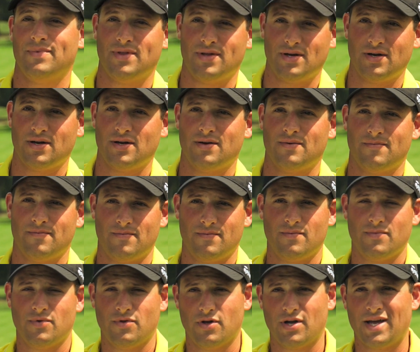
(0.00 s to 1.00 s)
the
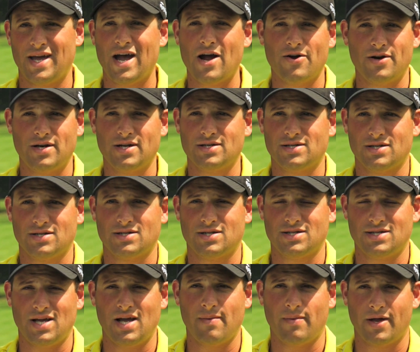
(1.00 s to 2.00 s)
carry distance the
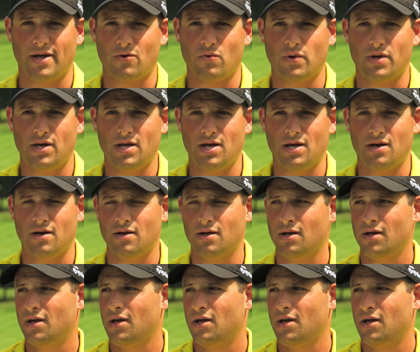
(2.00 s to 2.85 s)
same like we did,